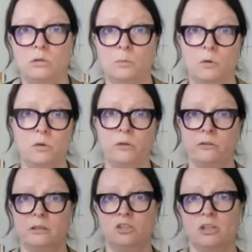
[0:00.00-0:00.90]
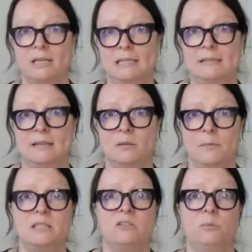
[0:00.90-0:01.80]
The Mongols and the Chinese had a
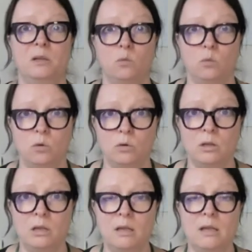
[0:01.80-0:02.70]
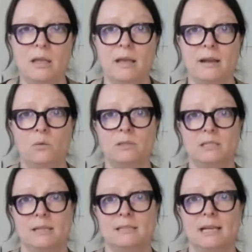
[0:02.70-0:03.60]
massive big war. And I was
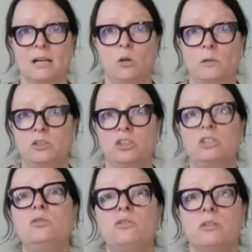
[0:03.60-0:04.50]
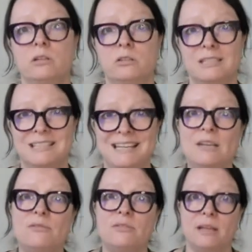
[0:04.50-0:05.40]
there to help the children, to
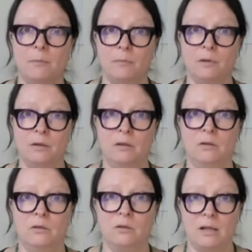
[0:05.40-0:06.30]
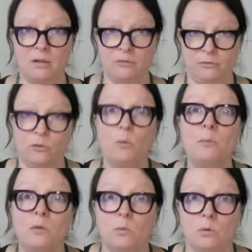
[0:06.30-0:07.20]
save them
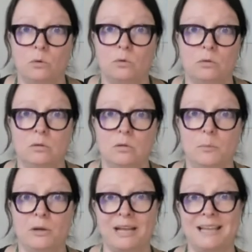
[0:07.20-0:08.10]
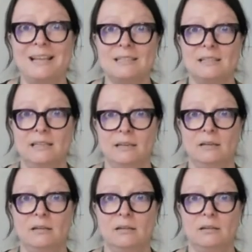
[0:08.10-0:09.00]
from the war, but I
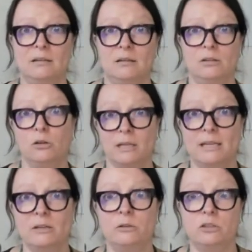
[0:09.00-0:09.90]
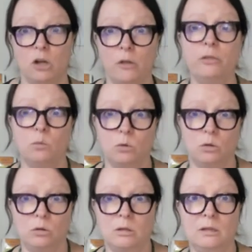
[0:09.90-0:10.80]
actually got killed on the
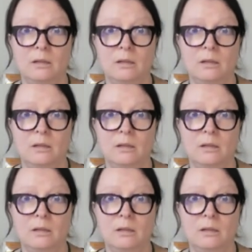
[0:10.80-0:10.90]
wall.